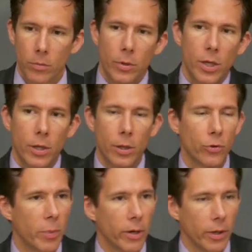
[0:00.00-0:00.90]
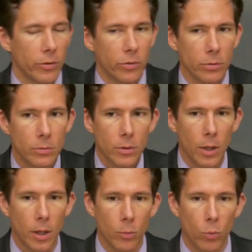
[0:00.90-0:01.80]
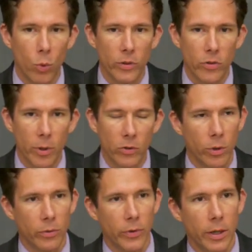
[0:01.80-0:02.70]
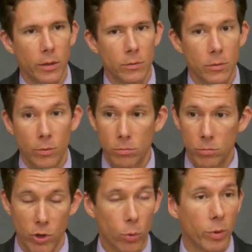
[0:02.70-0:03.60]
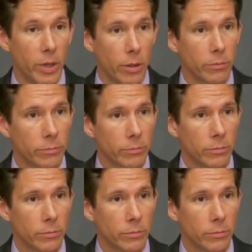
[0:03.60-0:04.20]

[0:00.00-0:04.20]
Here, here's a better answer. Um, what's the best way to fight it? Don't repeat it.